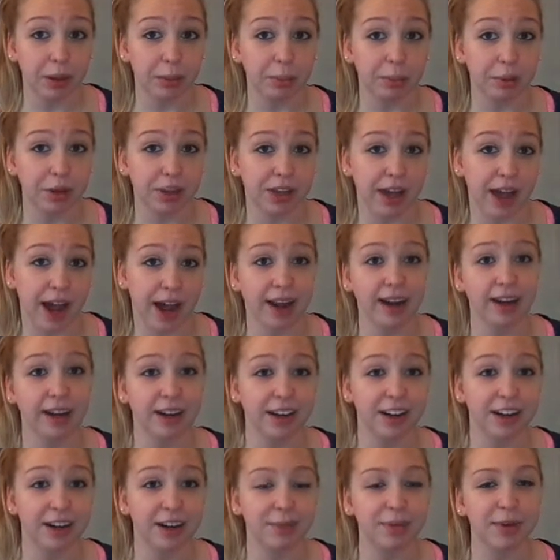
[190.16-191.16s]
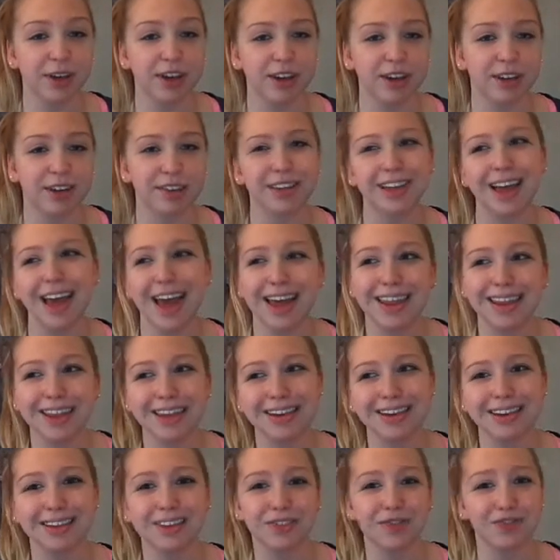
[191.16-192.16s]
put that in there because I
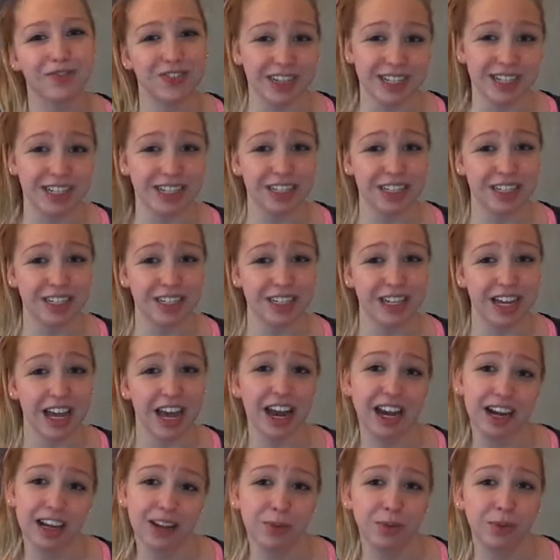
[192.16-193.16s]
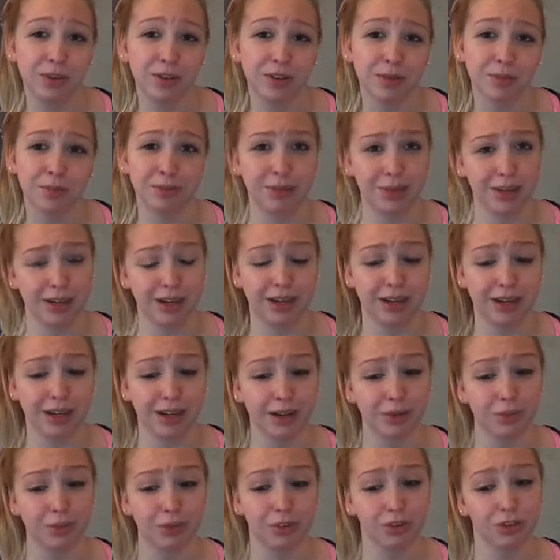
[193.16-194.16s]
think it's funny and it was me
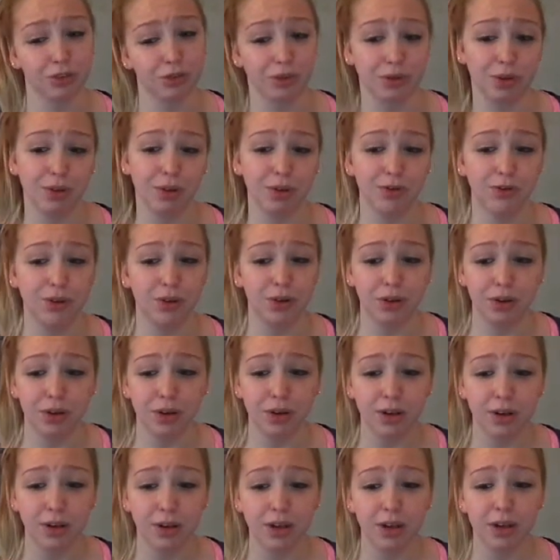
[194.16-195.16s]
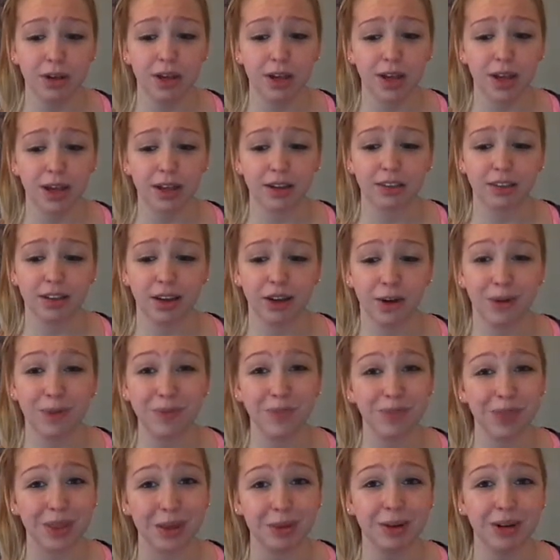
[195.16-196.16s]
and it was truthful. So
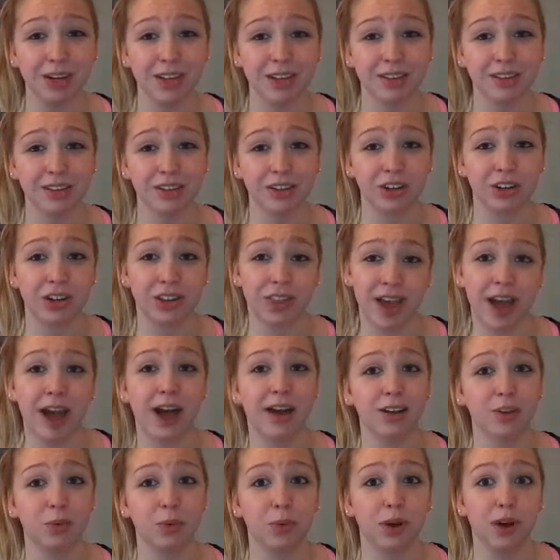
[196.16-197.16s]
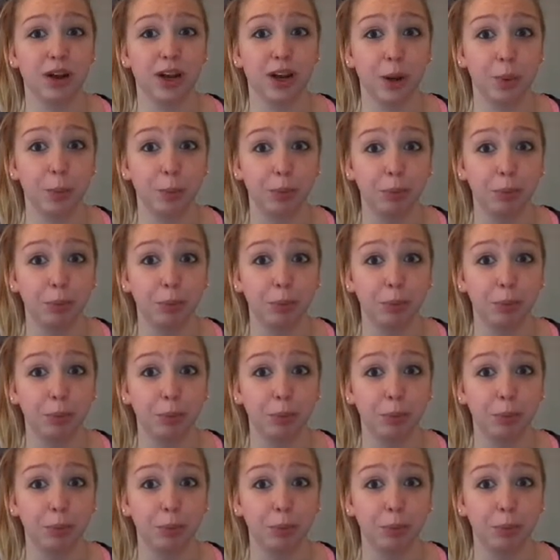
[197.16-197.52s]
I'm gonna insert that one.